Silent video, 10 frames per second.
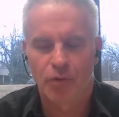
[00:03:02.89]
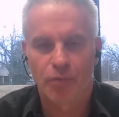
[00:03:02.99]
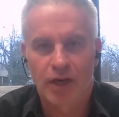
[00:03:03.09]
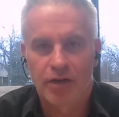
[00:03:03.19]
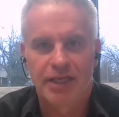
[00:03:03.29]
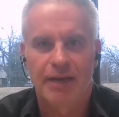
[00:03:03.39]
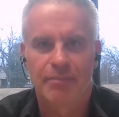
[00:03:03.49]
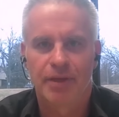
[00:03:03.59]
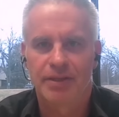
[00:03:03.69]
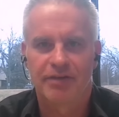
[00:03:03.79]
we looked at,
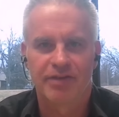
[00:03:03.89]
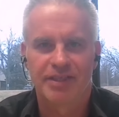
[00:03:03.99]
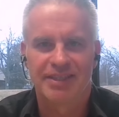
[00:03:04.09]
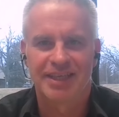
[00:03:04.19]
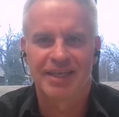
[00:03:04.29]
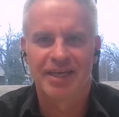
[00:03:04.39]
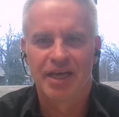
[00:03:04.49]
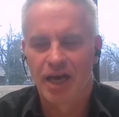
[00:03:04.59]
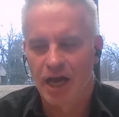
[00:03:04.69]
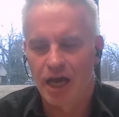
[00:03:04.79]
but definitely see
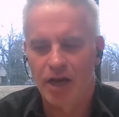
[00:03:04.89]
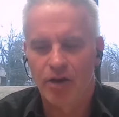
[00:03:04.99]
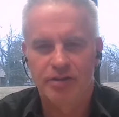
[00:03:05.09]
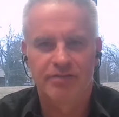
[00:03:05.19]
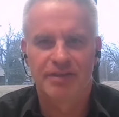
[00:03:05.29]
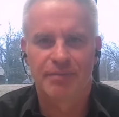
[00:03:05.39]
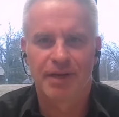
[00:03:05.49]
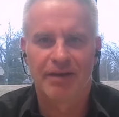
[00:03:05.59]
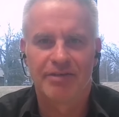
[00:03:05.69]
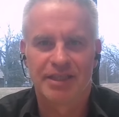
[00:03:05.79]
lots of
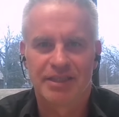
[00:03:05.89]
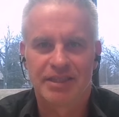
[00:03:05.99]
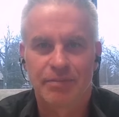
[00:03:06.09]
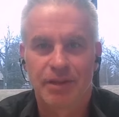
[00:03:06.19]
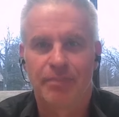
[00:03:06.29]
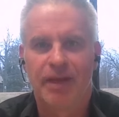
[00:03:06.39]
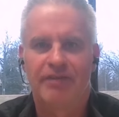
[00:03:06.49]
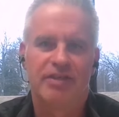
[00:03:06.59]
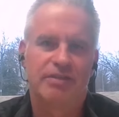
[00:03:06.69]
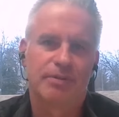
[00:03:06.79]
similarities and some of the
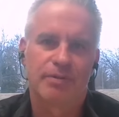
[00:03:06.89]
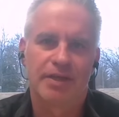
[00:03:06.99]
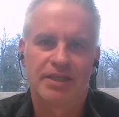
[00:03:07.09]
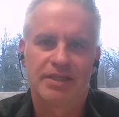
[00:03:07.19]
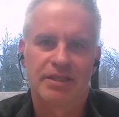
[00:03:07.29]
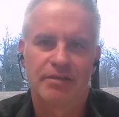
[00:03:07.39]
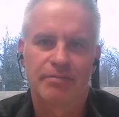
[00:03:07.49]
benefits between these two.